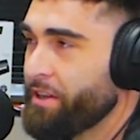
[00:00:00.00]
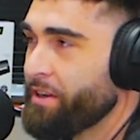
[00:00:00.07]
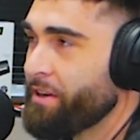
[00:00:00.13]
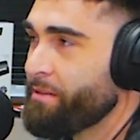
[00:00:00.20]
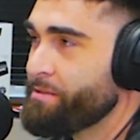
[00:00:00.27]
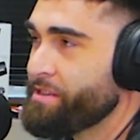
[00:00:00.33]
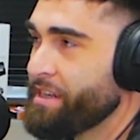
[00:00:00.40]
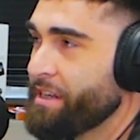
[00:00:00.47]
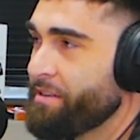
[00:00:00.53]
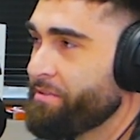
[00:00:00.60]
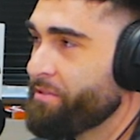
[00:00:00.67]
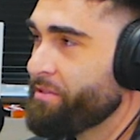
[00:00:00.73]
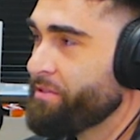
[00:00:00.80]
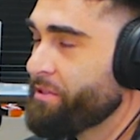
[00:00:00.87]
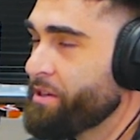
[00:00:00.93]
You know what I'm saying?
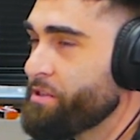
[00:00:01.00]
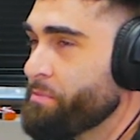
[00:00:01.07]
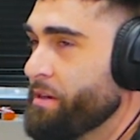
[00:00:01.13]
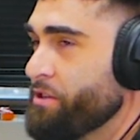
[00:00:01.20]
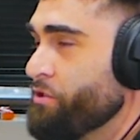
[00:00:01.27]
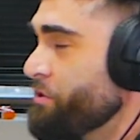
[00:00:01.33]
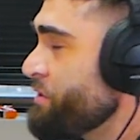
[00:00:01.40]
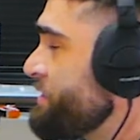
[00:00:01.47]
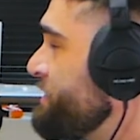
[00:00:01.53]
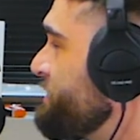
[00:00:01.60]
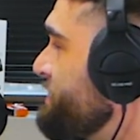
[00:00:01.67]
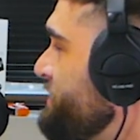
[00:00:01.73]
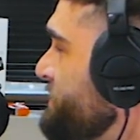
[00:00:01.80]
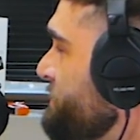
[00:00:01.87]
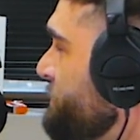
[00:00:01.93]
Mm. Where's my
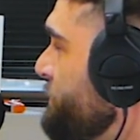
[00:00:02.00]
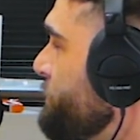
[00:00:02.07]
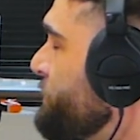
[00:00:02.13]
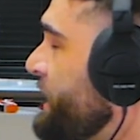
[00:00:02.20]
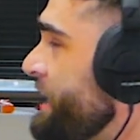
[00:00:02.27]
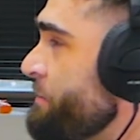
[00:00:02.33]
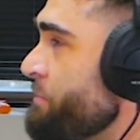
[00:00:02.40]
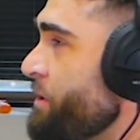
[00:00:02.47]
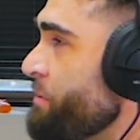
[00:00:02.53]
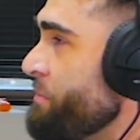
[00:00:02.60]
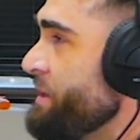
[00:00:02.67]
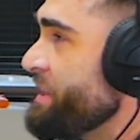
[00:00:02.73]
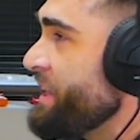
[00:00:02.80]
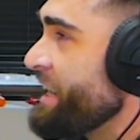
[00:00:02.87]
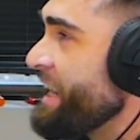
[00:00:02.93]
Jordan's flu game
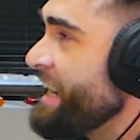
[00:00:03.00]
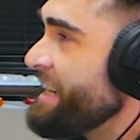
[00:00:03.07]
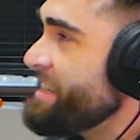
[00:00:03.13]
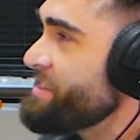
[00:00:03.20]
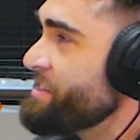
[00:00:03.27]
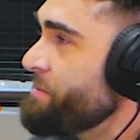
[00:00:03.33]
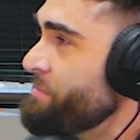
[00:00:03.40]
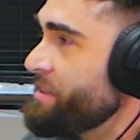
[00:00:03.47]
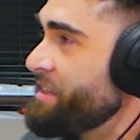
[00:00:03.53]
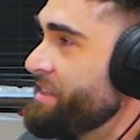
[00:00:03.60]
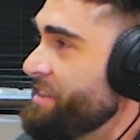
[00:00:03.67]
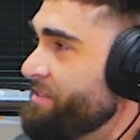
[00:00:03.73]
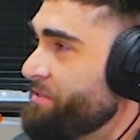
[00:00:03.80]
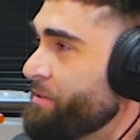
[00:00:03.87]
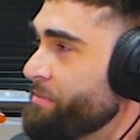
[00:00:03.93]
moment? Like I need
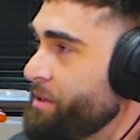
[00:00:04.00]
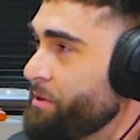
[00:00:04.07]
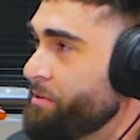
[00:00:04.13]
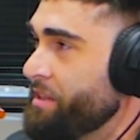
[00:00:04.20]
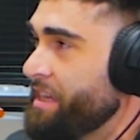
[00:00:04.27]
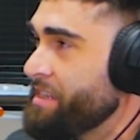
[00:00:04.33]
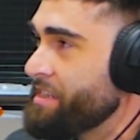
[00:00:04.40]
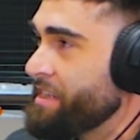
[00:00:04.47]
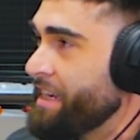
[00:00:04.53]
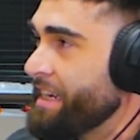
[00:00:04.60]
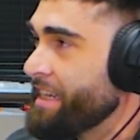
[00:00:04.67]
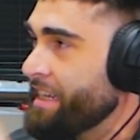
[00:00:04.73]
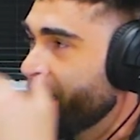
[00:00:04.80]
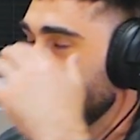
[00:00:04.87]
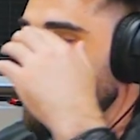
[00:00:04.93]
something from you that's
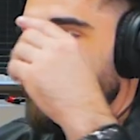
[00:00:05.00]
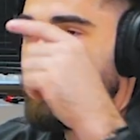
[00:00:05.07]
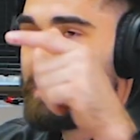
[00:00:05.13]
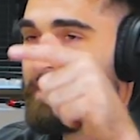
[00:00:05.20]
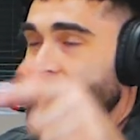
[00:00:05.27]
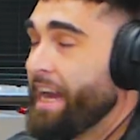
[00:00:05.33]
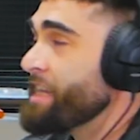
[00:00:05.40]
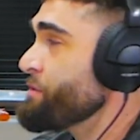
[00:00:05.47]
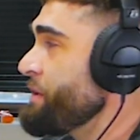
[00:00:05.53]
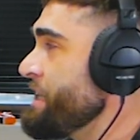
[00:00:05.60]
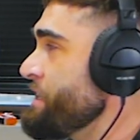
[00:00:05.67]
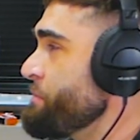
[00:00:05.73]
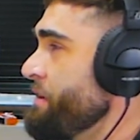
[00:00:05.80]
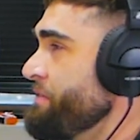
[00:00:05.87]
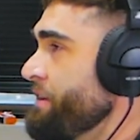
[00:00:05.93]
like that's why
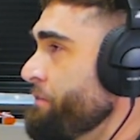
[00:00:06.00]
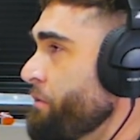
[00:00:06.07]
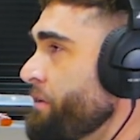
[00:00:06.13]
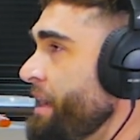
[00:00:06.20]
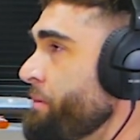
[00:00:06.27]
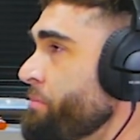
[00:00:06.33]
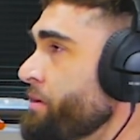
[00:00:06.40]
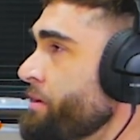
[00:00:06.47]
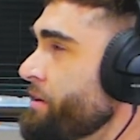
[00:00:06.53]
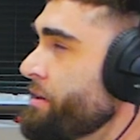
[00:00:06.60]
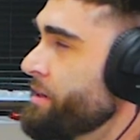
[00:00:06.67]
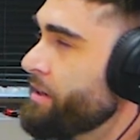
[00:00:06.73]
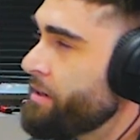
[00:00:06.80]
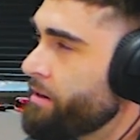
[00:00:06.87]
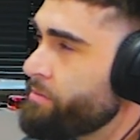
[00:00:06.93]
he's my favorite rapper.
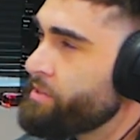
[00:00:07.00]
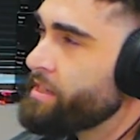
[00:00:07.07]
You know what I'm